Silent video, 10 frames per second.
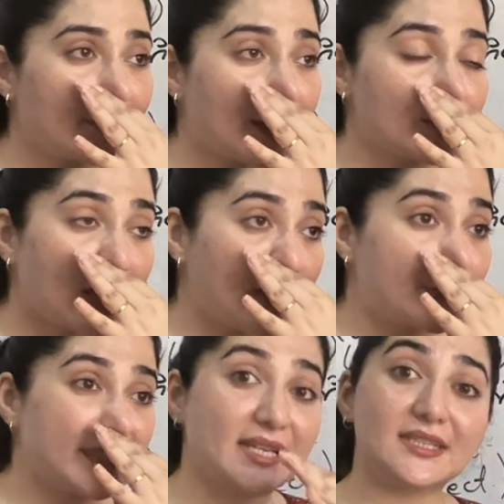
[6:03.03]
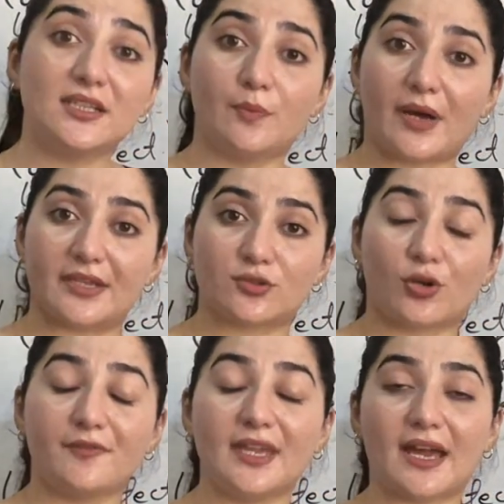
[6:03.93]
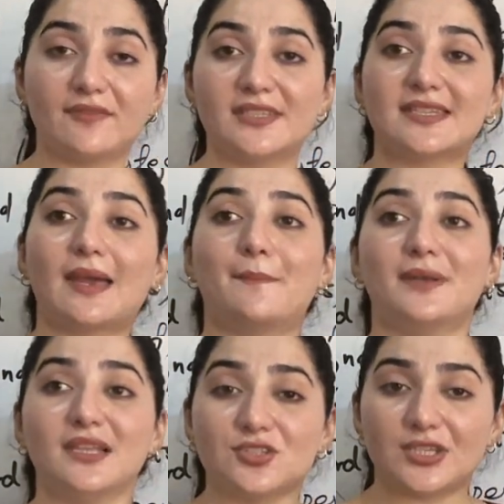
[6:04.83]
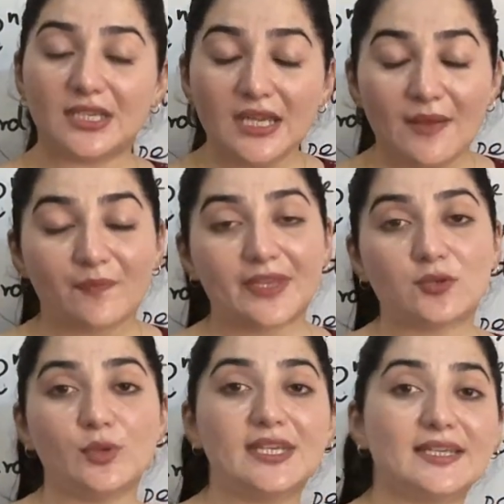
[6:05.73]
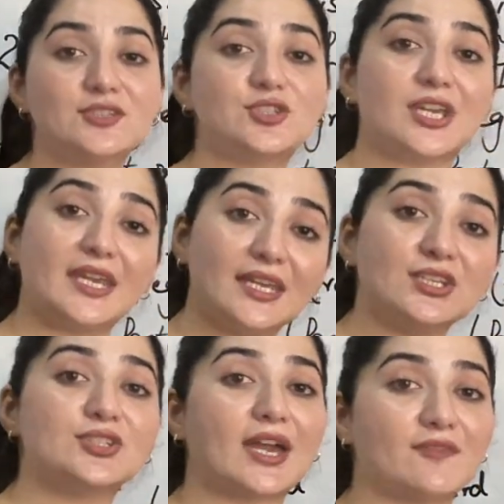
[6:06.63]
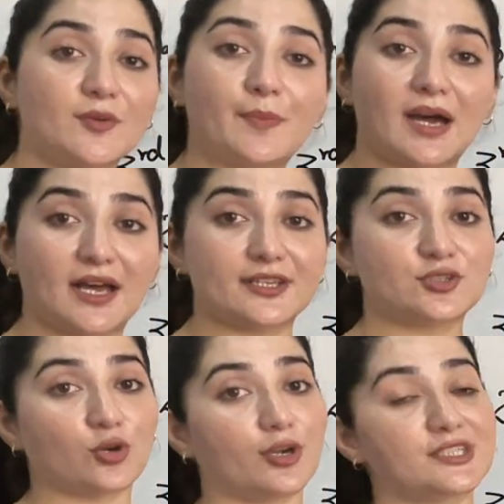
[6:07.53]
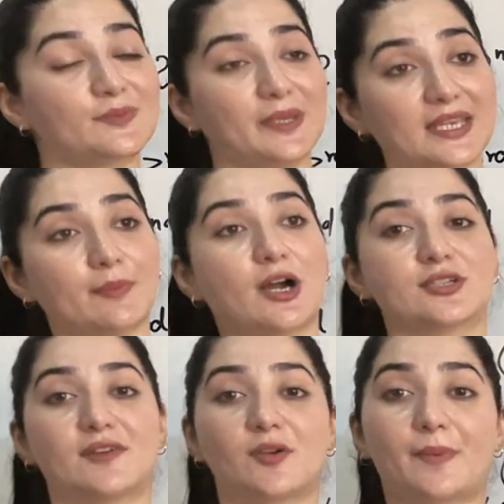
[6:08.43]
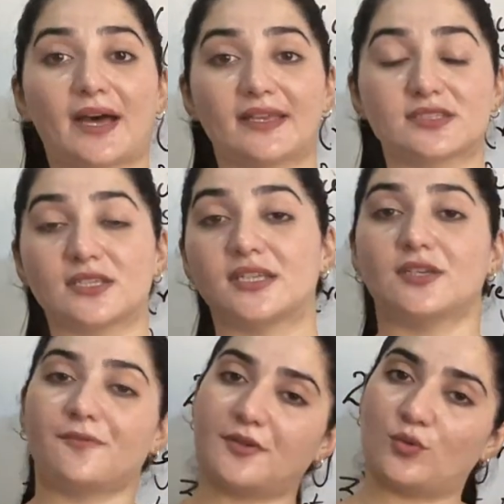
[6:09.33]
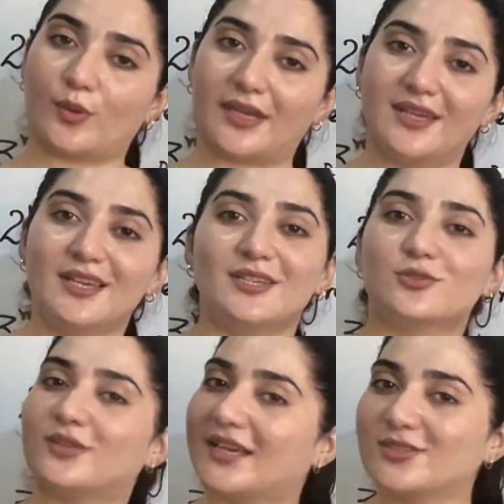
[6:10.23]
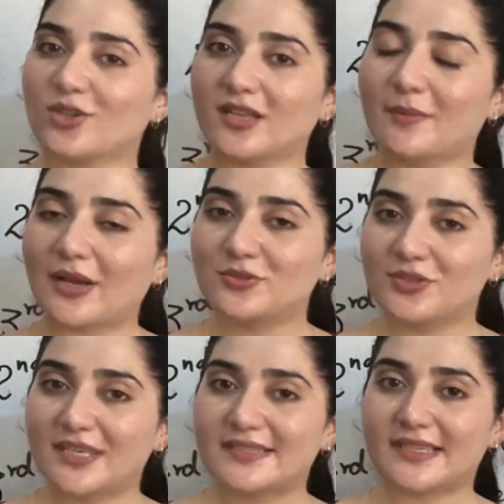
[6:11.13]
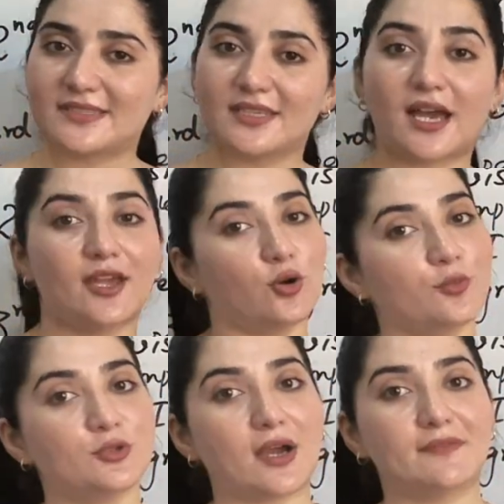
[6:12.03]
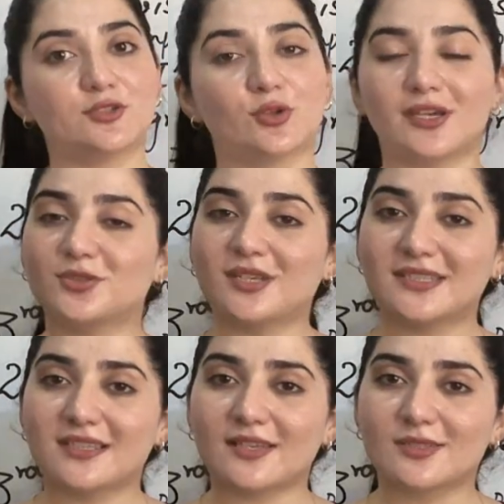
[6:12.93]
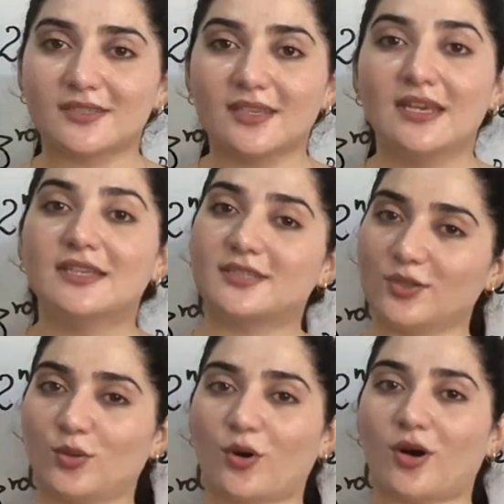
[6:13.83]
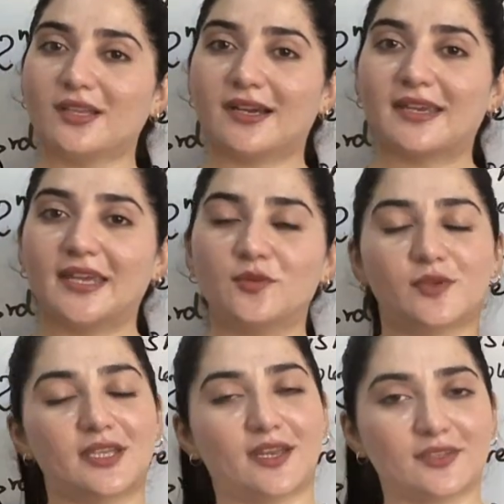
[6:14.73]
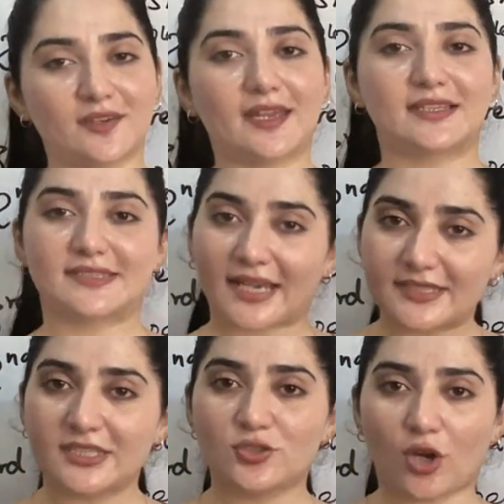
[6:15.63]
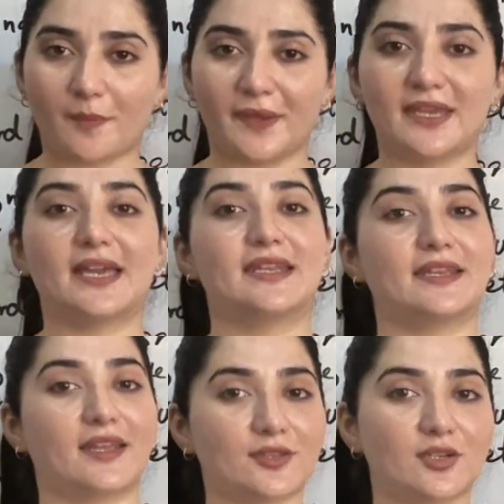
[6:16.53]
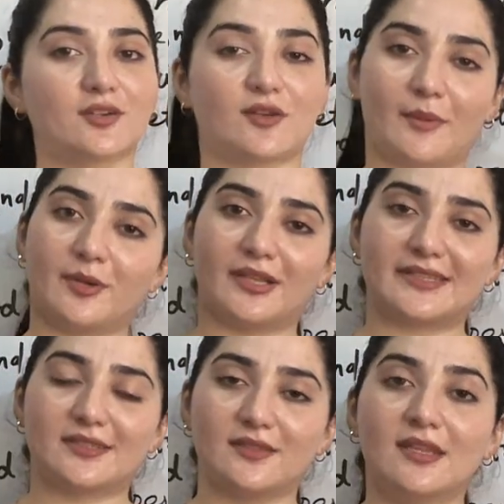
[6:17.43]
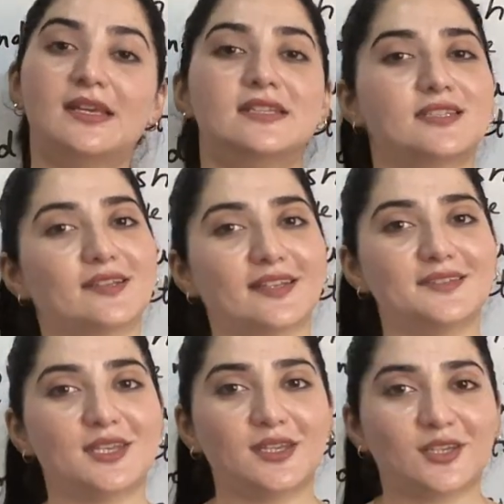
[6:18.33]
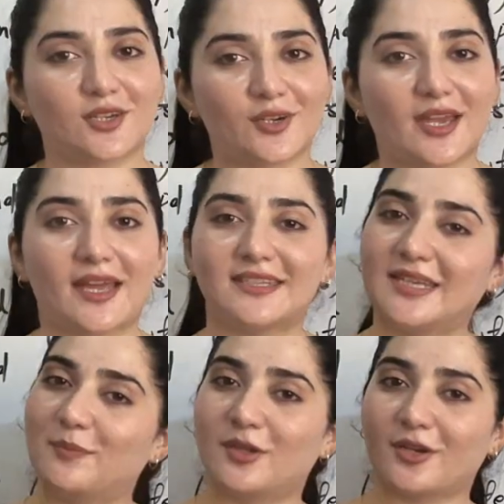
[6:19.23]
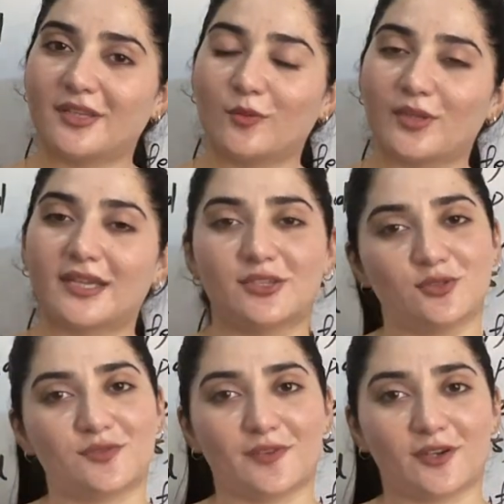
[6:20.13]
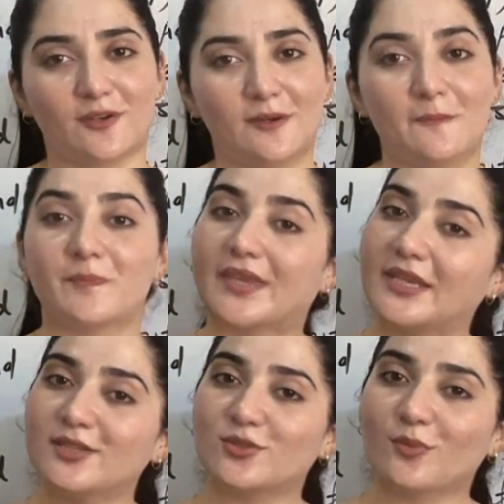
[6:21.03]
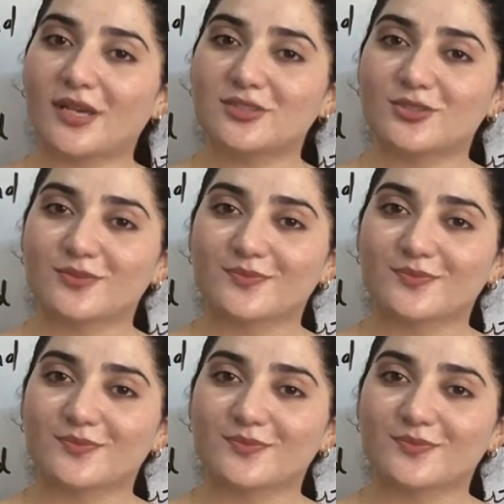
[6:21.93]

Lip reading: about hypothetical past, or we have this ability that we can change our past or speak about our past in a different way. So that's all about today's lesson. I hope you have enjoyed today's lesson. See you all again with another exciting topic and another grammar lesson. Till then, take care and keep learning with Edusphere. Thank you so much.